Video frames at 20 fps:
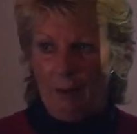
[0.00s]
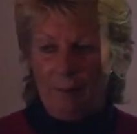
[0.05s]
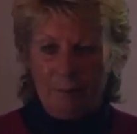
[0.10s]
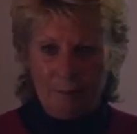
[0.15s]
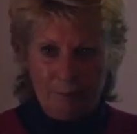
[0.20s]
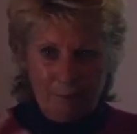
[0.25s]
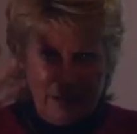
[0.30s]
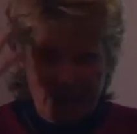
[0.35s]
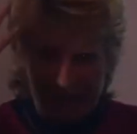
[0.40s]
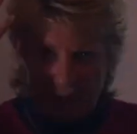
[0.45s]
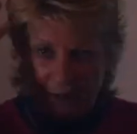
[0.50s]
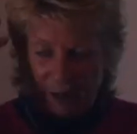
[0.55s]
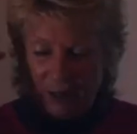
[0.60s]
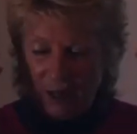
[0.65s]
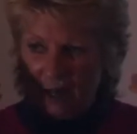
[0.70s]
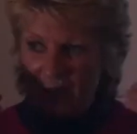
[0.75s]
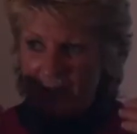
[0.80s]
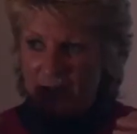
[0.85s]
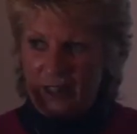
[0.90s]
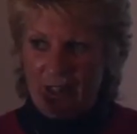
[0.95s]
make an
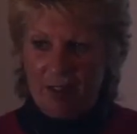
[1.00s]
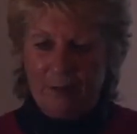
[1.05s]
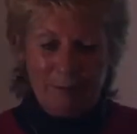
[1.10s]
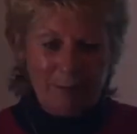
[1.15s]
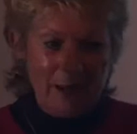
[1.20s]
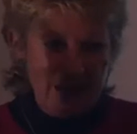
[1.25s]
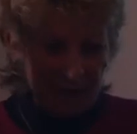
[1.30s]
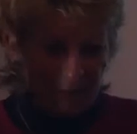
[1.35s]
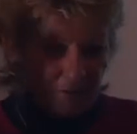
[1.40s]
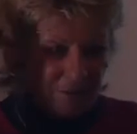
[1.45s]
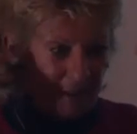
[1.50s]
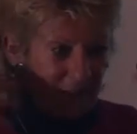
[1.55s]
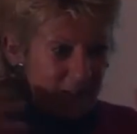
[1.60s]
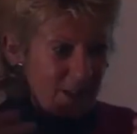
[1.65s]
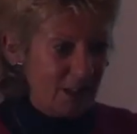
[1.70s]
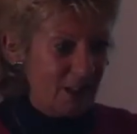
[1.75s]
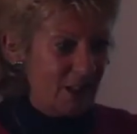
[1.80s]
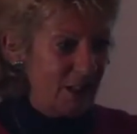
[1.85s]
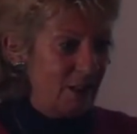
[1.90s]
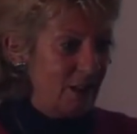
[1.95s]
ideal
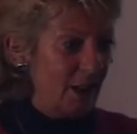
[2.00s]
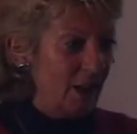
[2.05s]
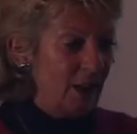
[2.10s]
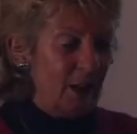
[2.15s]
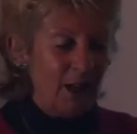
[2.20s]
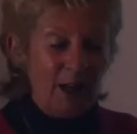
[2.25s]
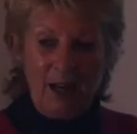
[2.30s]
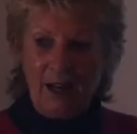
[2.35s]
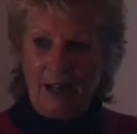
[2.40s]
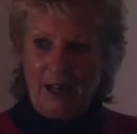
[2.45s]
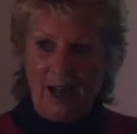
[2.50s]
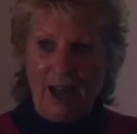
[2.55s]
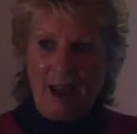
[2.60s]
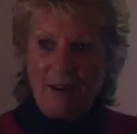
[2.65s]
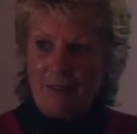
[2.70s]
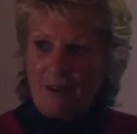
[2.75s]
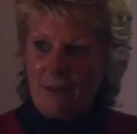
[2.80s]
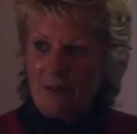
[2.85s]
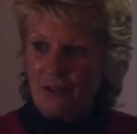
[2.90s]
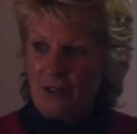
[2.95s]
manifest and
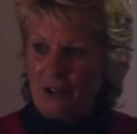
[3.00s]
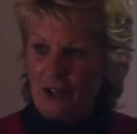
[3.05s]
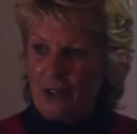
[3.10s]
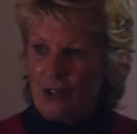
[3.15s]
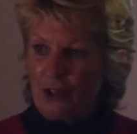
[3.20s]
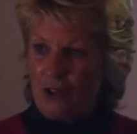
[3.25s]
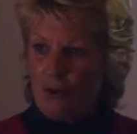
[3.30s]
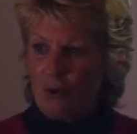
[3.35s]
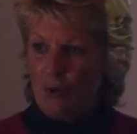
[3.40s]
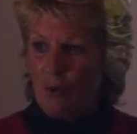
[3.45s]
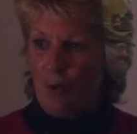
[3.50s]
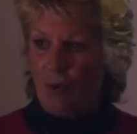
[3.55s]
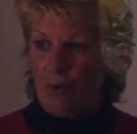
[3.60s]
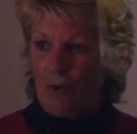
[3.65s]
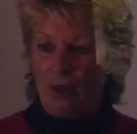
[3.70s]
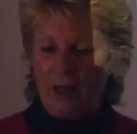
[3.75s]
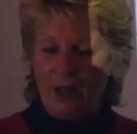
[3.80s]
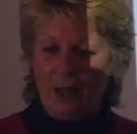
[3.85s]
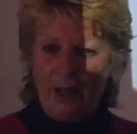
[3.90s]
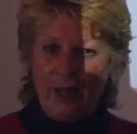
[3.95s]
have everything that you want
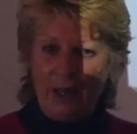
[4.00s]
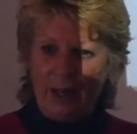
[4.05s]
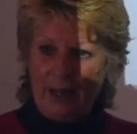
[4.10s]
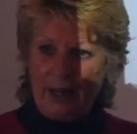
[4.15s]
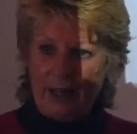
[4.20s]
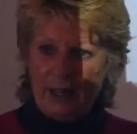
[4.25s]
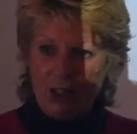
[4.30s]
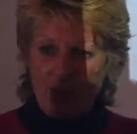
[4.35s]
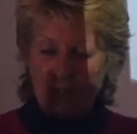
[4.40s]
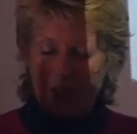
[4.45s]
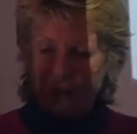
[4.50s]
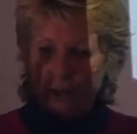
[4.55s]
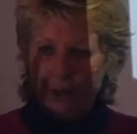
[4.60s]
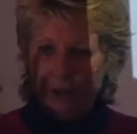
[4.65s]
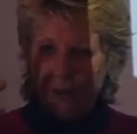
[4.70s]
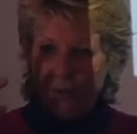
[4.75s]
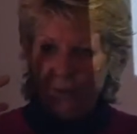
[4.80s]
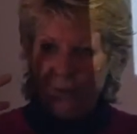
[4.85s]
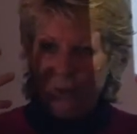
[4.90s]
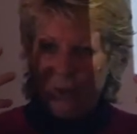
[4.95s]
is
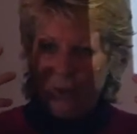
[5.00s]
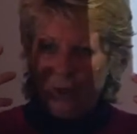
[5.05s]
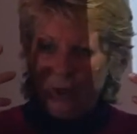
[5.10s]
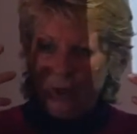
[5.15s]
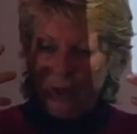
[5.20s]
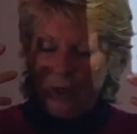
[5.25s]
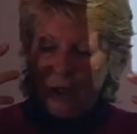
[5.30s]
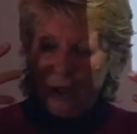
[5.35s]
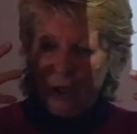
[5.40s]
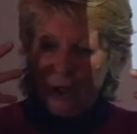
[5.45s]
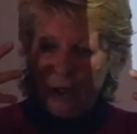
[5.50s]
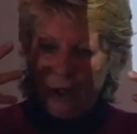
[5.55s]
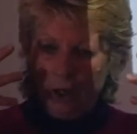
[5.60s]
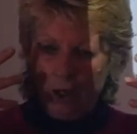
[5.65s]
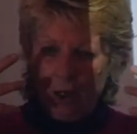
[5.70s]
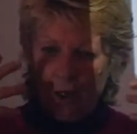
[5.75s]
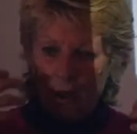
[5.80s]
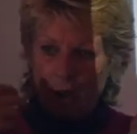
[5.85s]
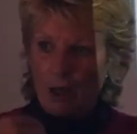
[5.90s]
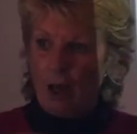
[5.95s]
to
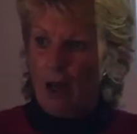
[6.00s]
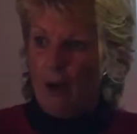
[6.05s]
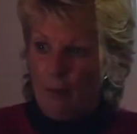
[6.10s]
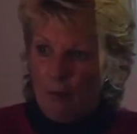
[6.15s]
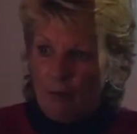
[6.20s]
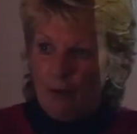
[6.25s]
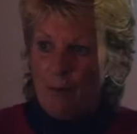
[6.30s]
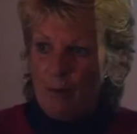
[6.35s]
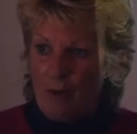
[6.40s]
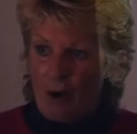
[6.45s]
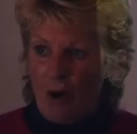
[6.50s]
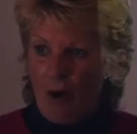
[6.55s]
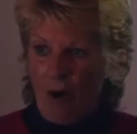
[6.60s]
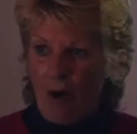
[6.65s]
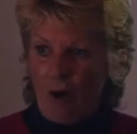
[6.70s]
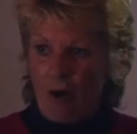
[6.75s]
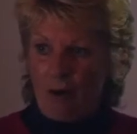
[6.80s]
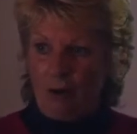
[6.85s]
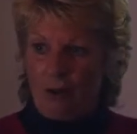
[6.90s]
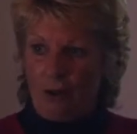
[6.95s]
come from the
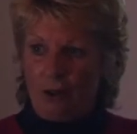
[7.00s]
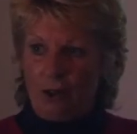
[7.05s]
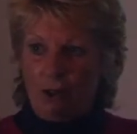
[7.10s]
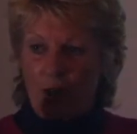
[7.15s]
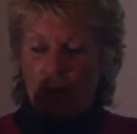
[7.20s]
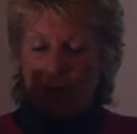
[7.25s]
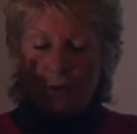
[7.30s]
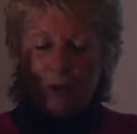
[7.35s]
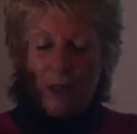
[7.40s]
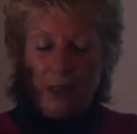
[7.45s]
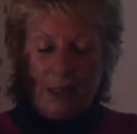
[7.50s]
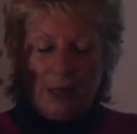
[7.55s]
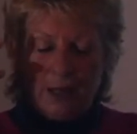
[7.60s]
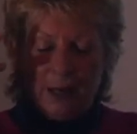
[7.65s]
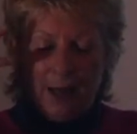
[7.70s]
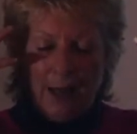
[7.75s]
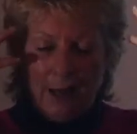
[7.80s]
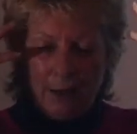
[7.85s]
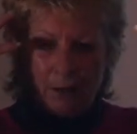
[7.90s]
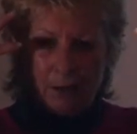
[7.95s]
heart. You know,
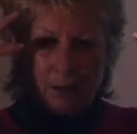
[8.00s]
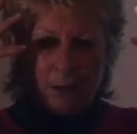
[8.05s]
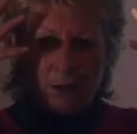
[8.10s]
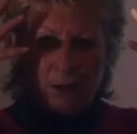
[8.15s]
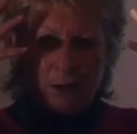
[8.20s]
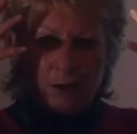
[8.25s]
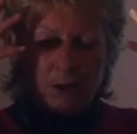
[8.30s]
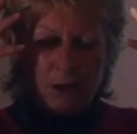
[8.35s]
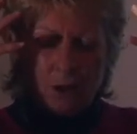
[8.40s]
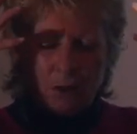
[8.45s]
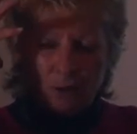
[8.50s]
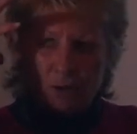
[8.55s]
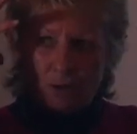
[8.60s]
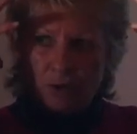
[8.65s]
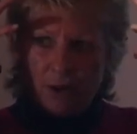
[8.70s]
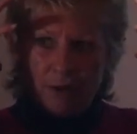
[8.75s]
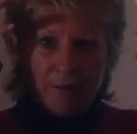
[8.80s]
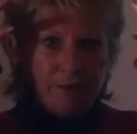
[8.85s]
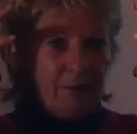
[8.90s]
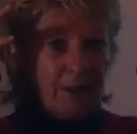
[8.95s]
don't
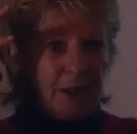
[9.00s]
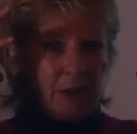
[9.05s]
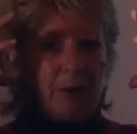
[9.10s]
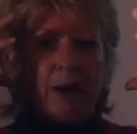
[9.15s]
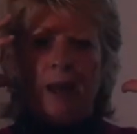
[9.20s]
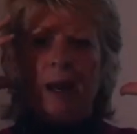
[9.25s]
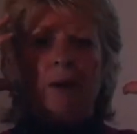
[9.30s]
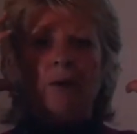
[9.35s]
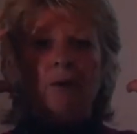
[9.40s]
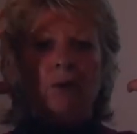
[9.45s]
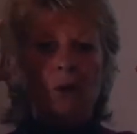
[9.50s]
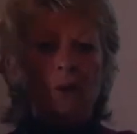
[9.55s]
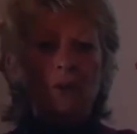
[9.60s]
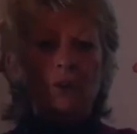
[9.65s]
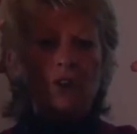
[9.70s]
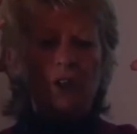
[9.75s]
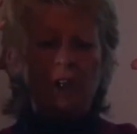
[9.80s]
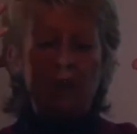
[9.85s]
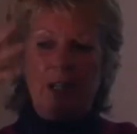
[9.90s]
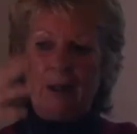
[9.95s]
try and figure it out
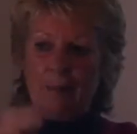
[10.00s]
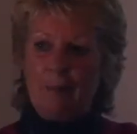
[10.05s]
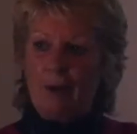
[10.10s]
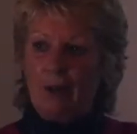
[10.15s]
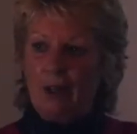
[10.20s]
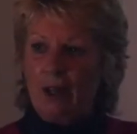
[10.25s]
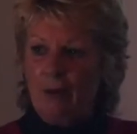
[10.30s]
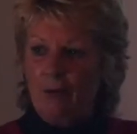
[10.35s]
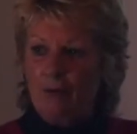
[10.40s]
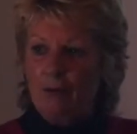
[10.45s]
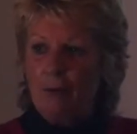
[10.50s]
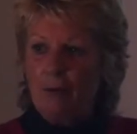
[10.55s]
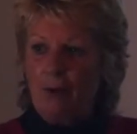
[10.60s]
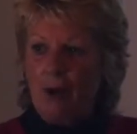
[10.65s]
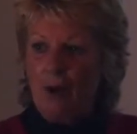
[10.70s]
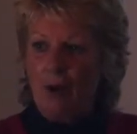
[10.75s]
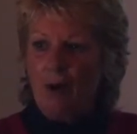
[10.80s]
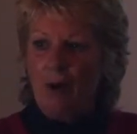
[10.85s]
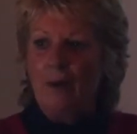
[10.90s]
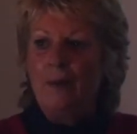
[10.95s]
logically, but come from the
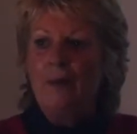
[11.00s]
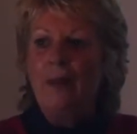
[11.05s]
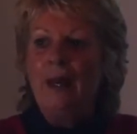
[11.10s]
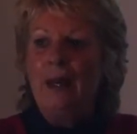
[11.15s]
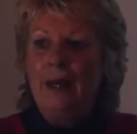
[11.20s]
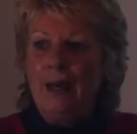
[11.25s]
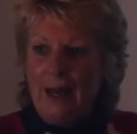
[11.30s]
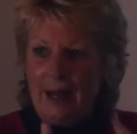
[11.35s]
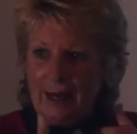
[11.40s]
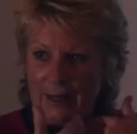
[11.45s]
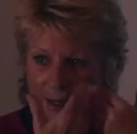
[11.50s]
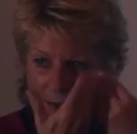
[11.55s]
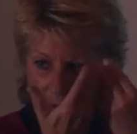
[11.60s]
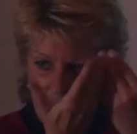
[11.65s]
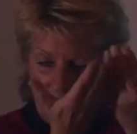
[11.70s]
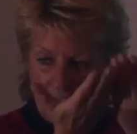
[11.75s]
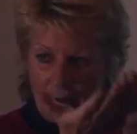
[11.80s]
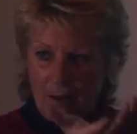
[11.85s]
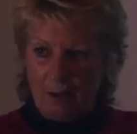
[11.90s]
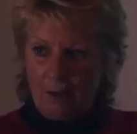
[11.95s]
heart and then let
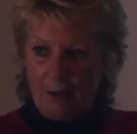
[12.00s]
it